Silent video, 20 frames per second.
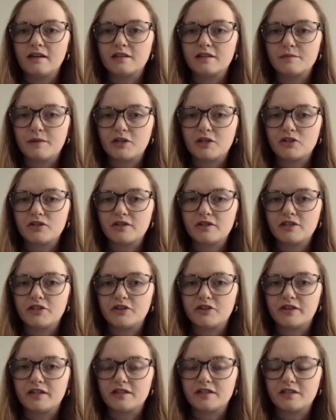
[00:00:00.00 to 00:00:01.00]
especially
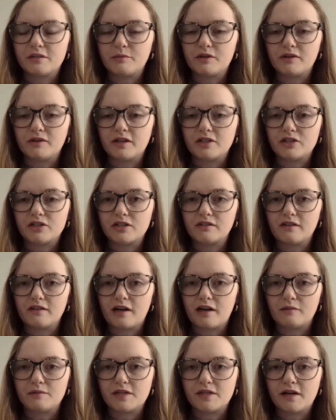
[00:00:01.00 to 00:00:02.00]
during simulation
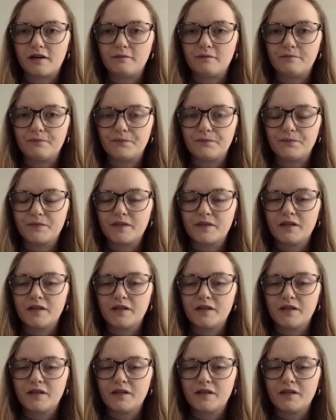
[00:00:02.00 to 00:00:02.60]
lab time.